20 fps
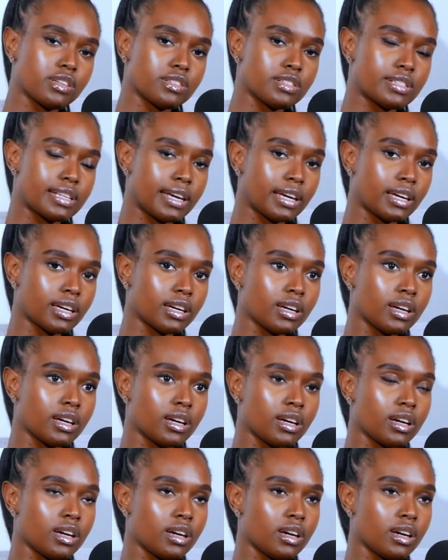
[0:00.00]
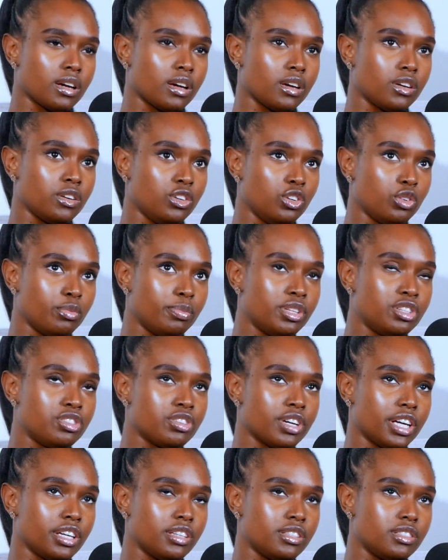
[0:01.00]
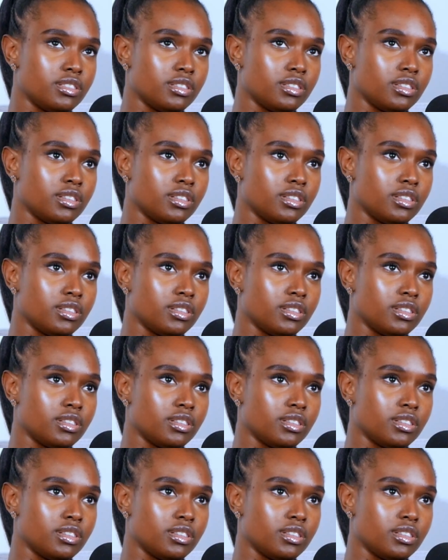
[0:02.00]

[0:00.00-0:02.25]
It's like, you betrayed